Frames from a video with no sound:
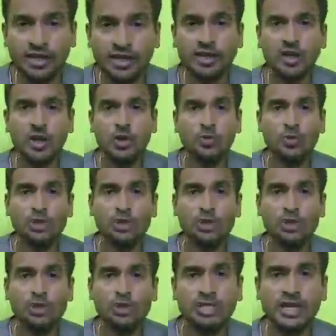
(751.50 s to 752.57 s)
And that
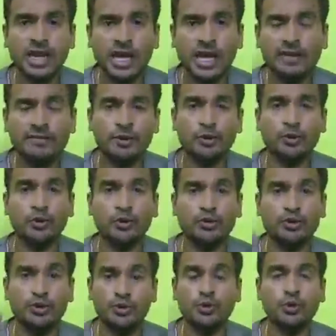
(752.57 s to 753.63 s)
one thing will
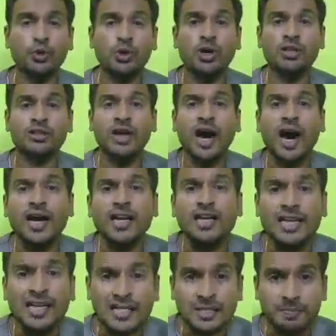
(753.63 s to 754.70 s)
drive you to
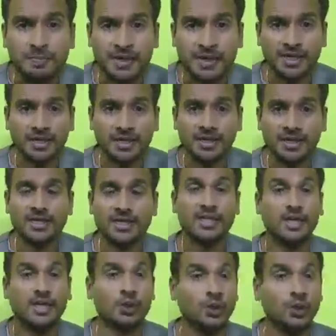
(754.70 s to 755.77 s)
do the
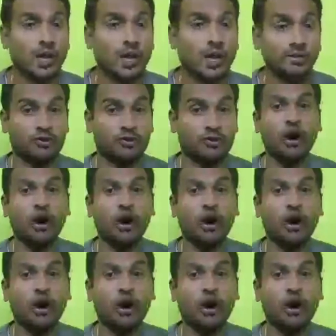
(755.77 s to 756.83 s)
unexpected things that you
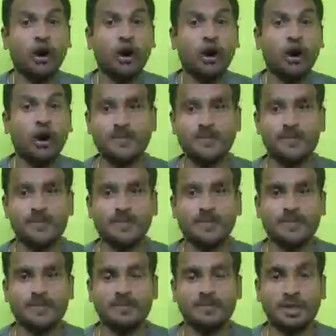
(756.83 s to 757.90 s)
ever thought.
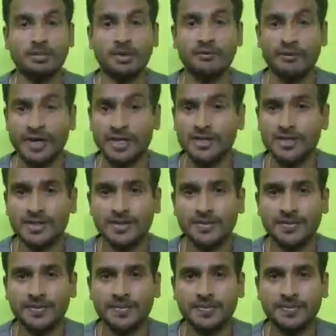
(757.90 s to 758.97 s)
My
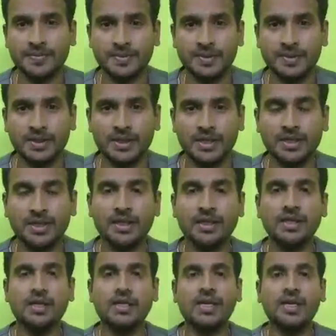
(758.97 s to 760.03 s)
friends,
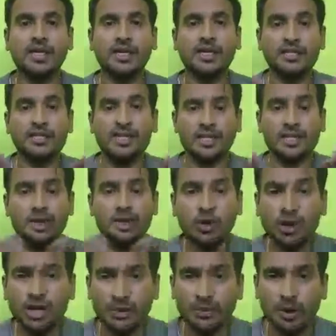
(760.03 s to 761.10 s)
it is
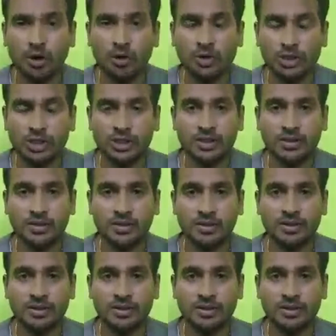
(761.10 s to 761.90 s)
just not about